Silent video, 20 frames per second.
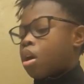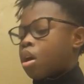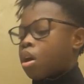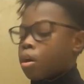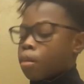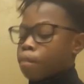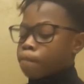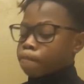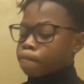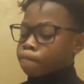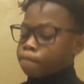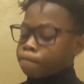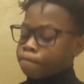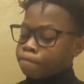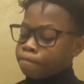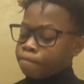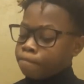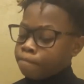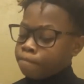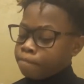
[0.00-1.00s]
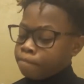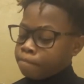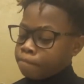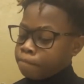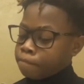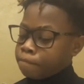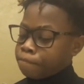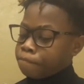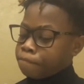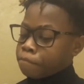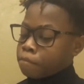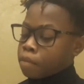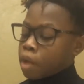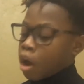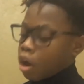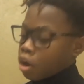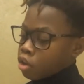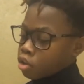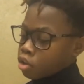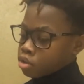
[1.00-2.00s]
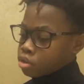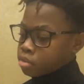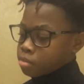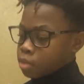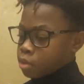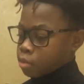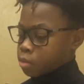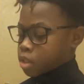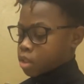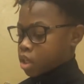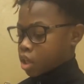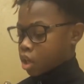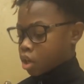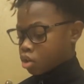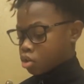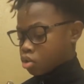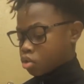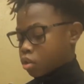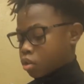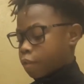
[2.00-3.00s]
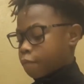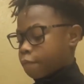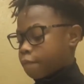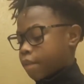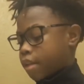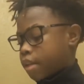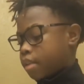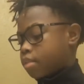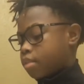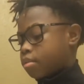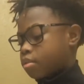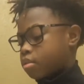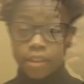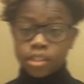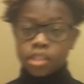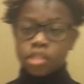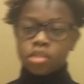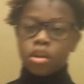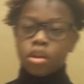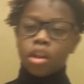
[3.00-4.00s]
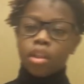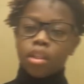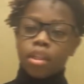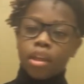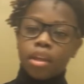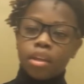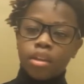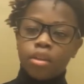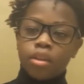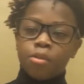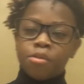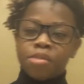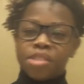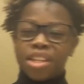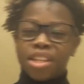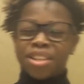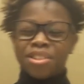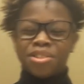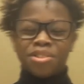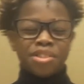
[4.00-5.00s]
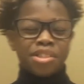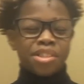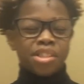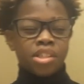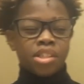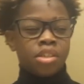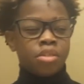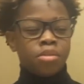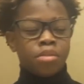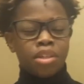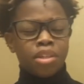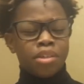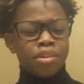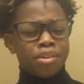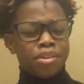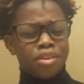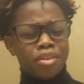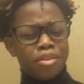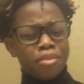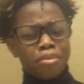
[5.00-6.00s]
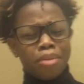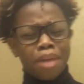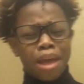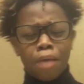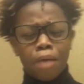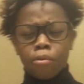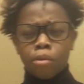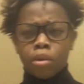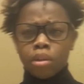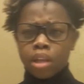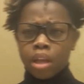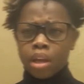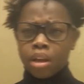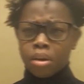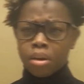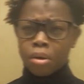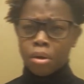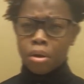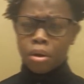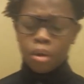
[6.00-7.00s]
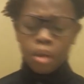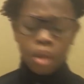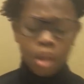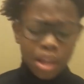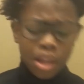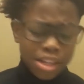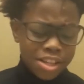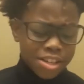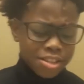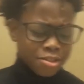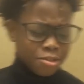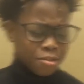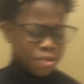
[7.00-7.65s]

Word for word: Um, are those some new sneakers on your feet? She's gonna then lose interest in you, and you do not want that at all. Just